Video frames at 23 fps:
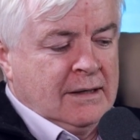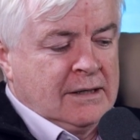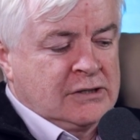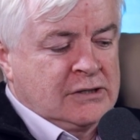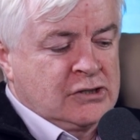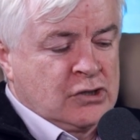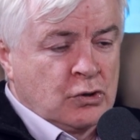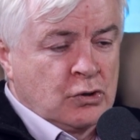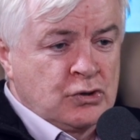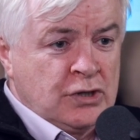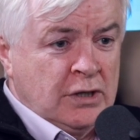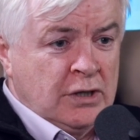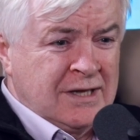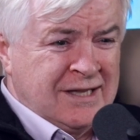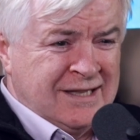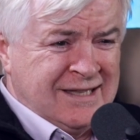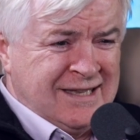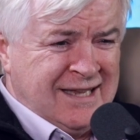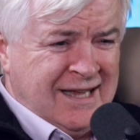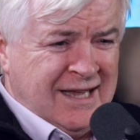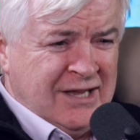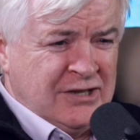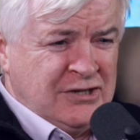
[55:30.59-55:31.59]
a social
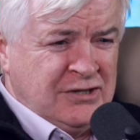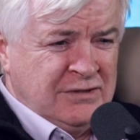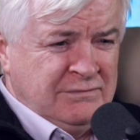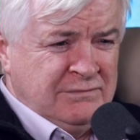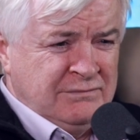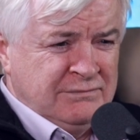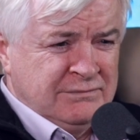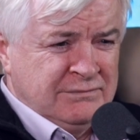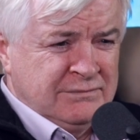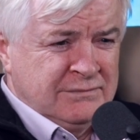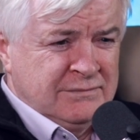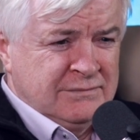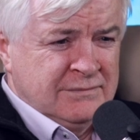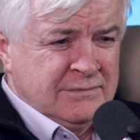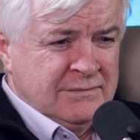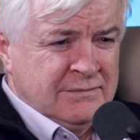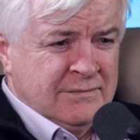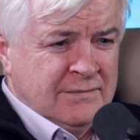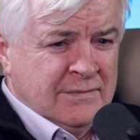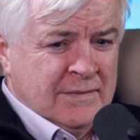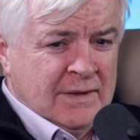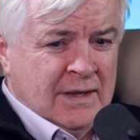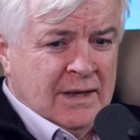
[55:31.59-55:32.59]
contagion
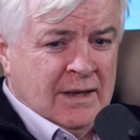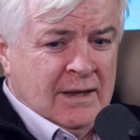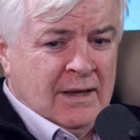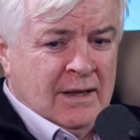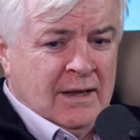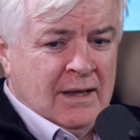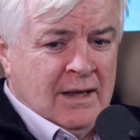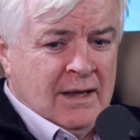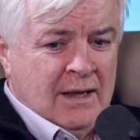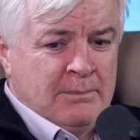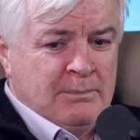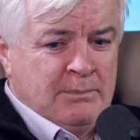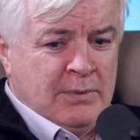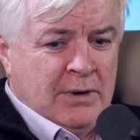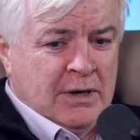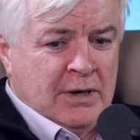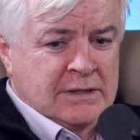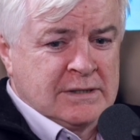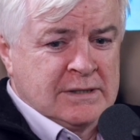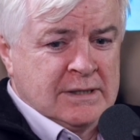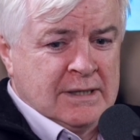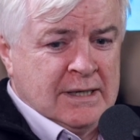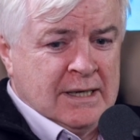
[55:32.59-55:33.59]

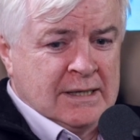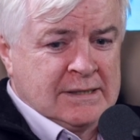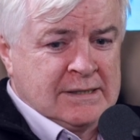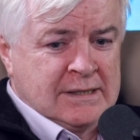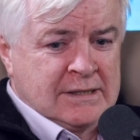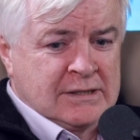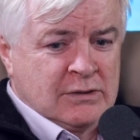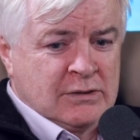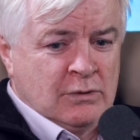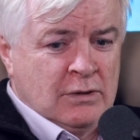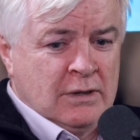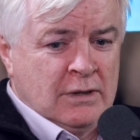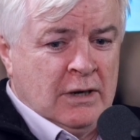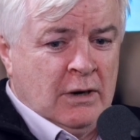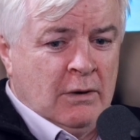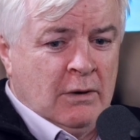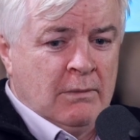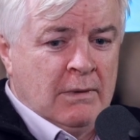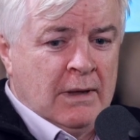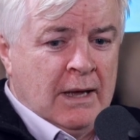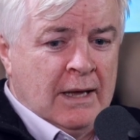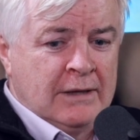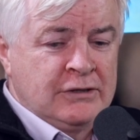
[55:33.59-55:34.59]
but it's a so you
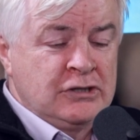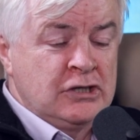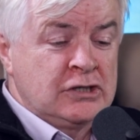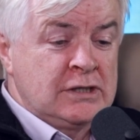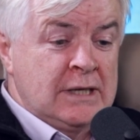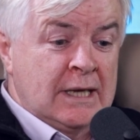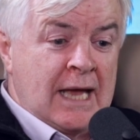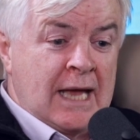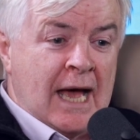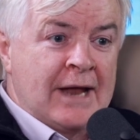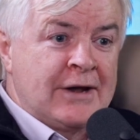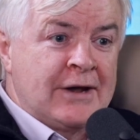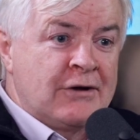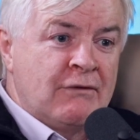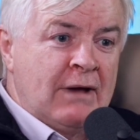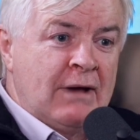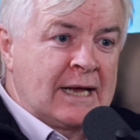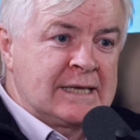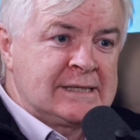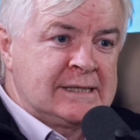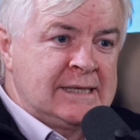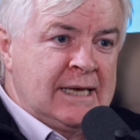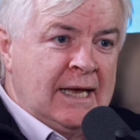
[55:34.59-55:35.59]
know just like
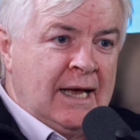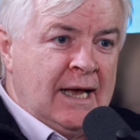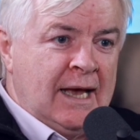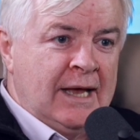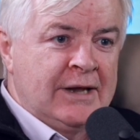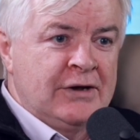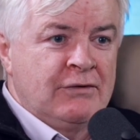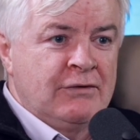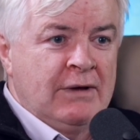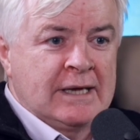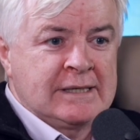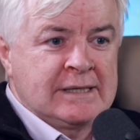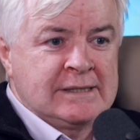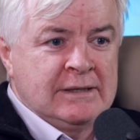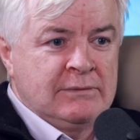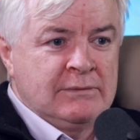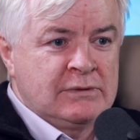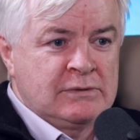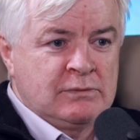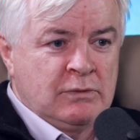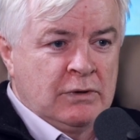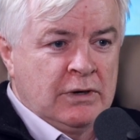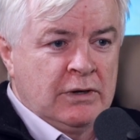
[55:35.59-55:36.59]
anorexia anorexia
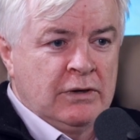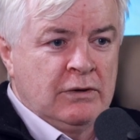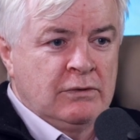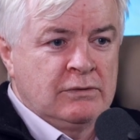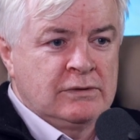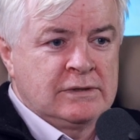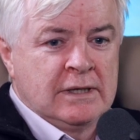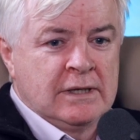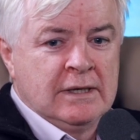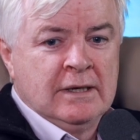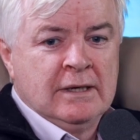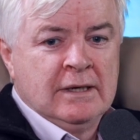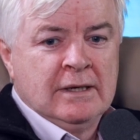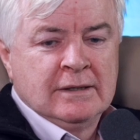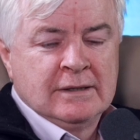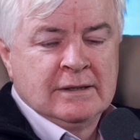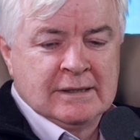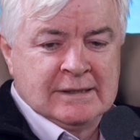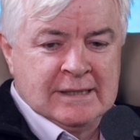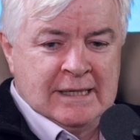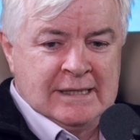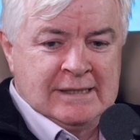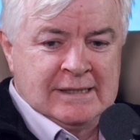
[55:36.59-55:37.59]
was one of those
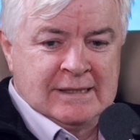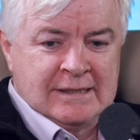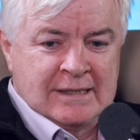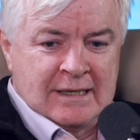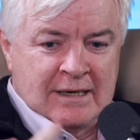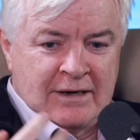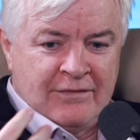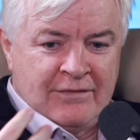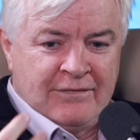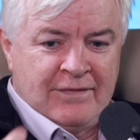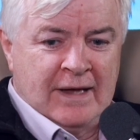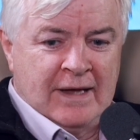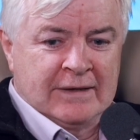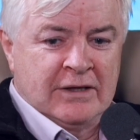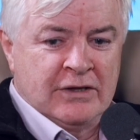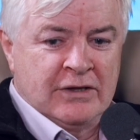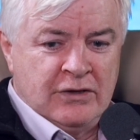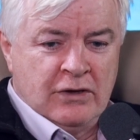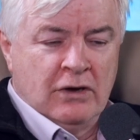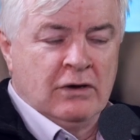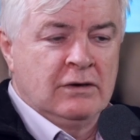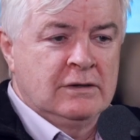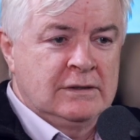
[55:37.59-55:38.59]
diseases that affected
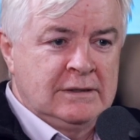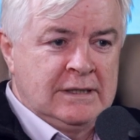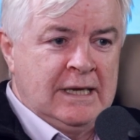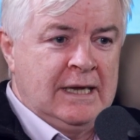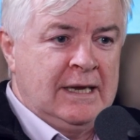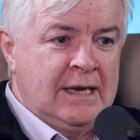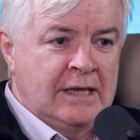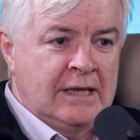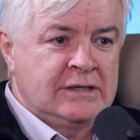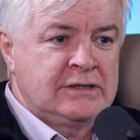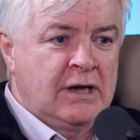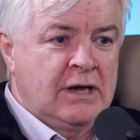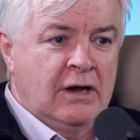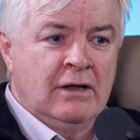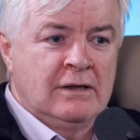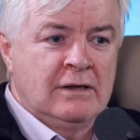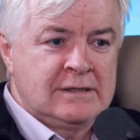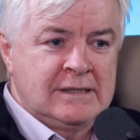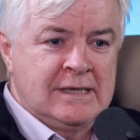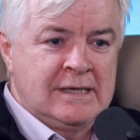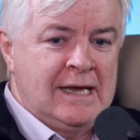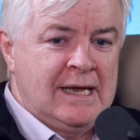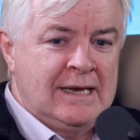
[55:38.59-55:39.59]
young teenage
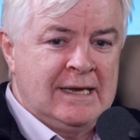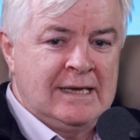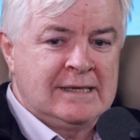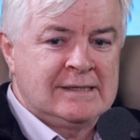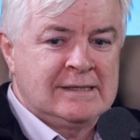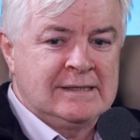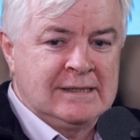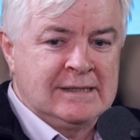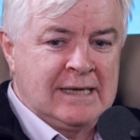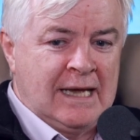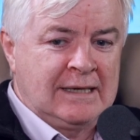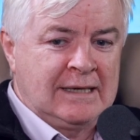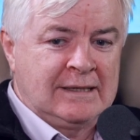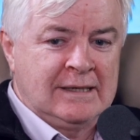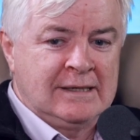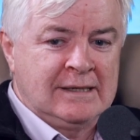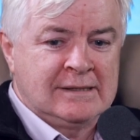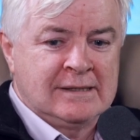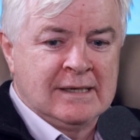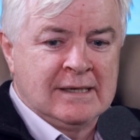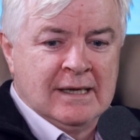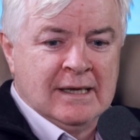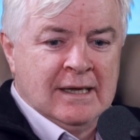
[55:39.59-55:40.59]
girls in the 80s and
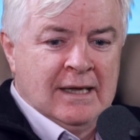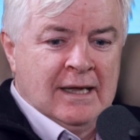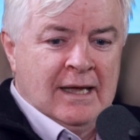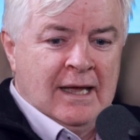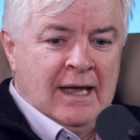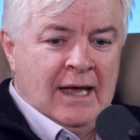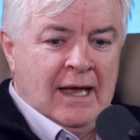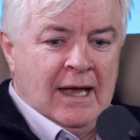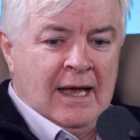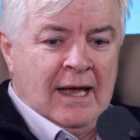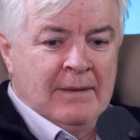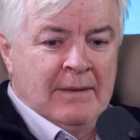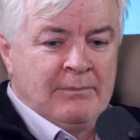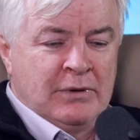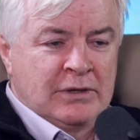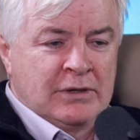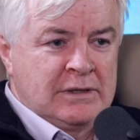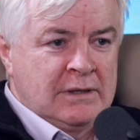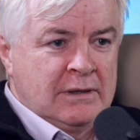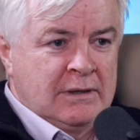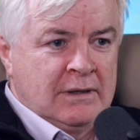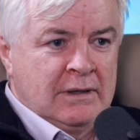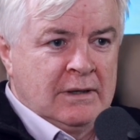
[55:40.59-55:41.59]
90s uh,
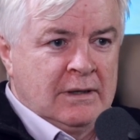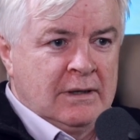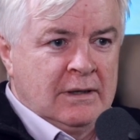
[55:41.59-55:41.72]
but